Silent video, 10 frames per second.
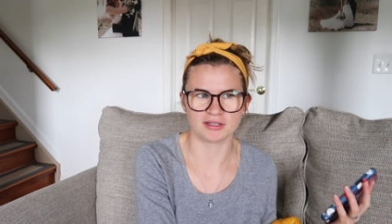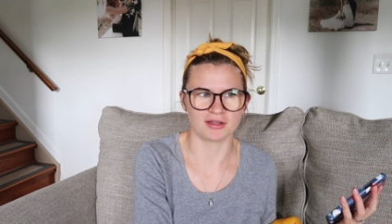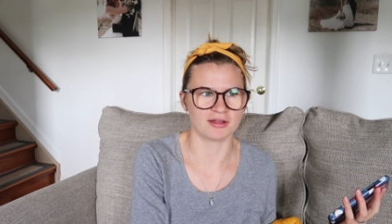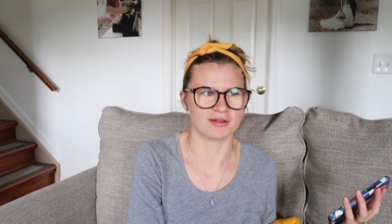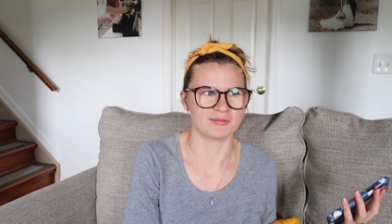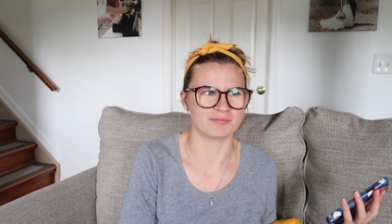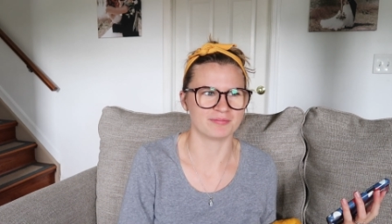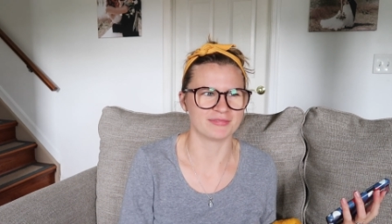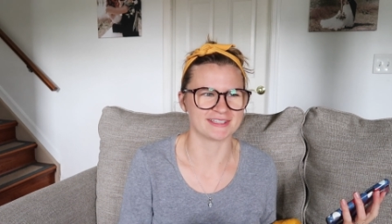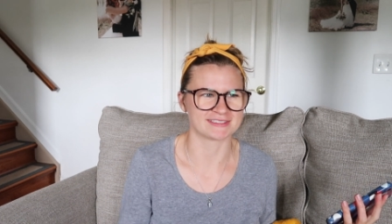
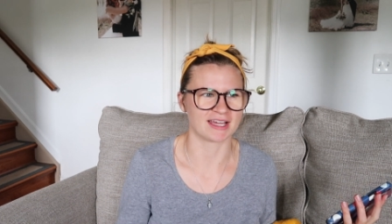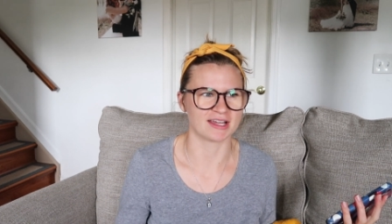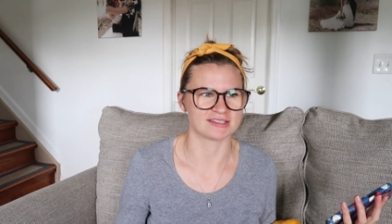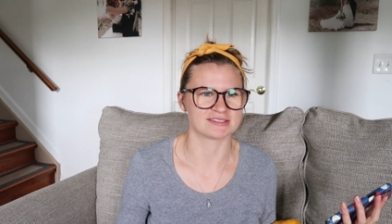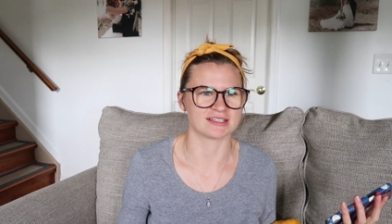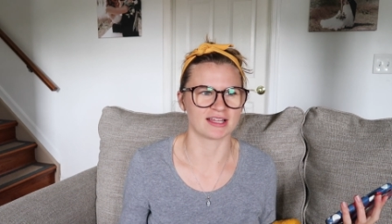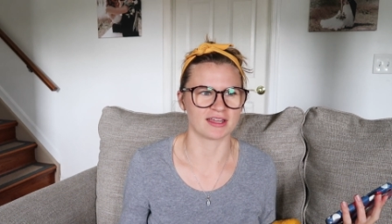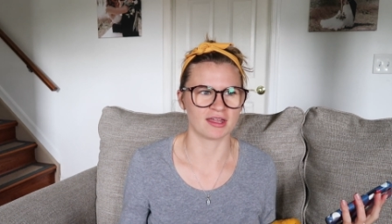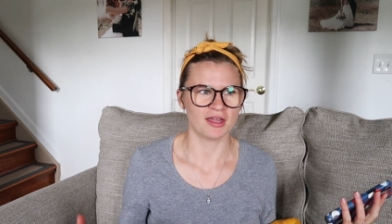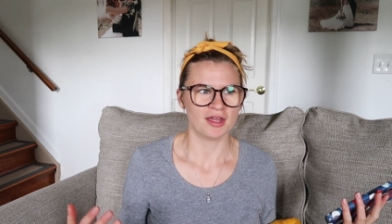um the size to
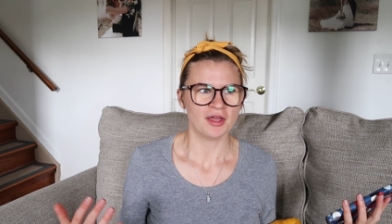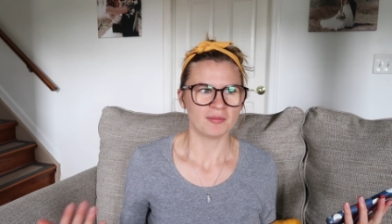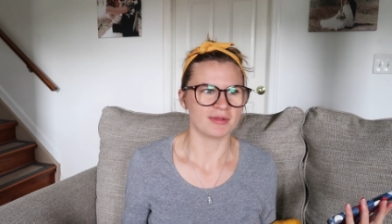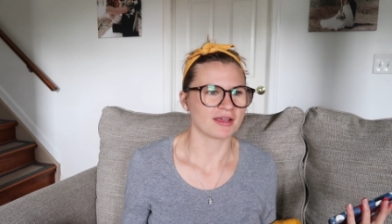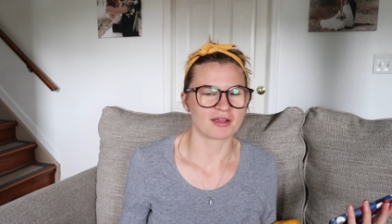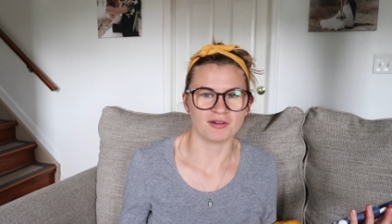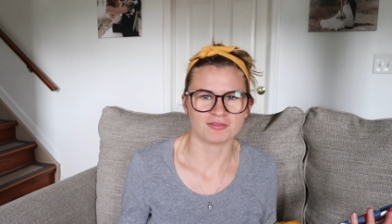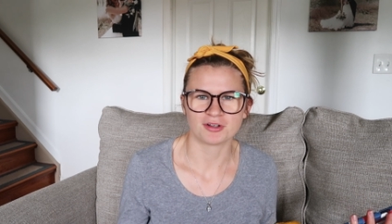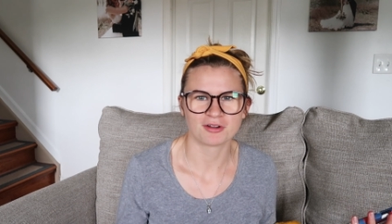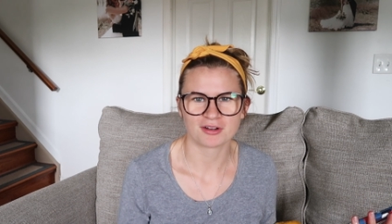like be a
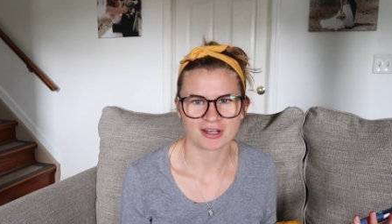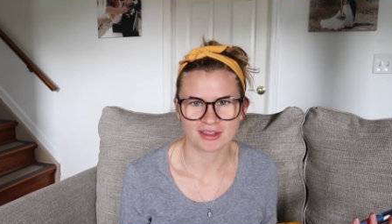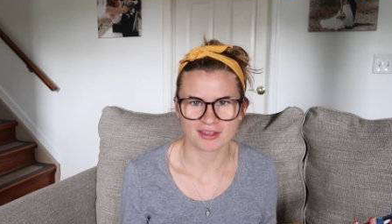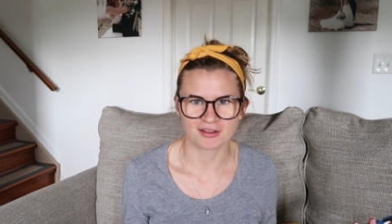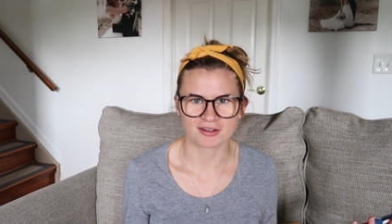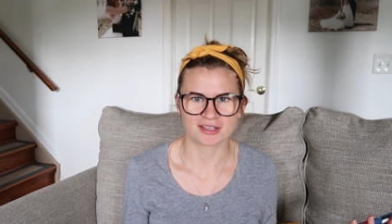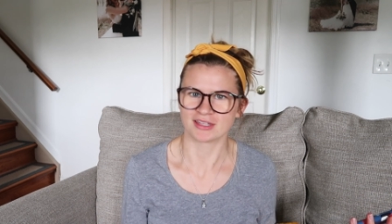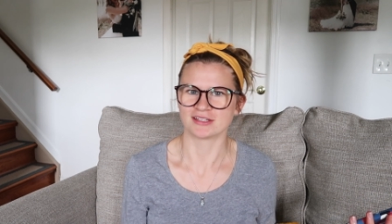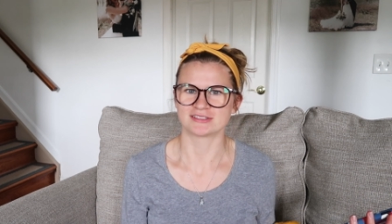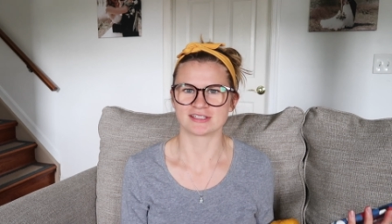comforter or anything on a
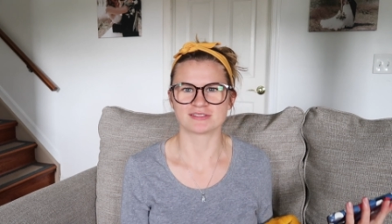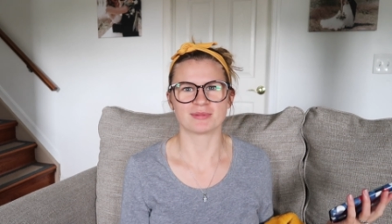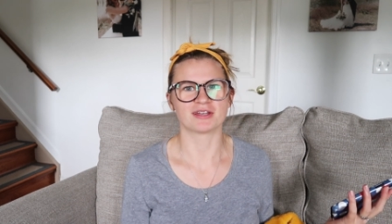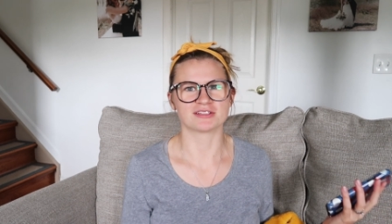king size bed.